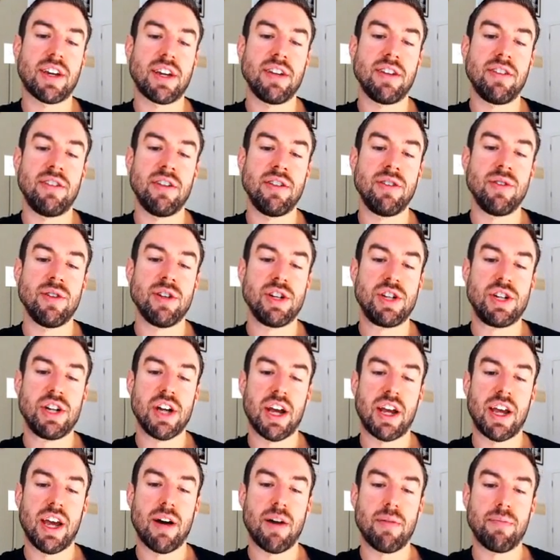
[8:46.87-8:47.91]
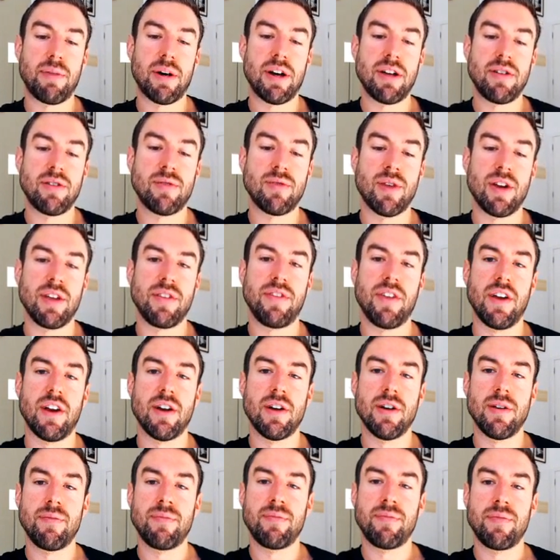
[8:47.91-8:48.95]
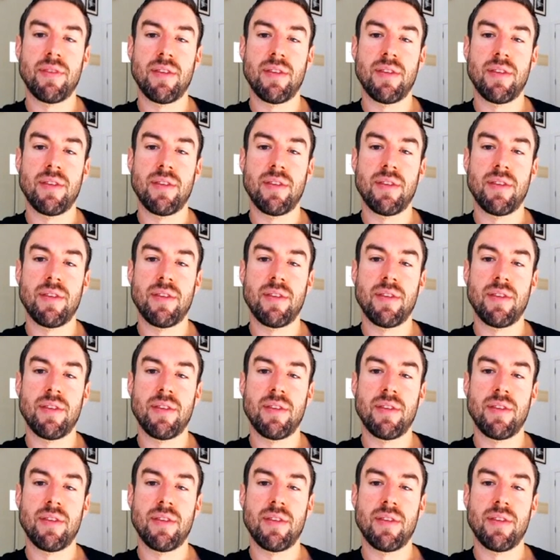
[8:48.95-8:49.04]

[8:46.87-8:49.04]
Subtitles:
continue to checkout button right there.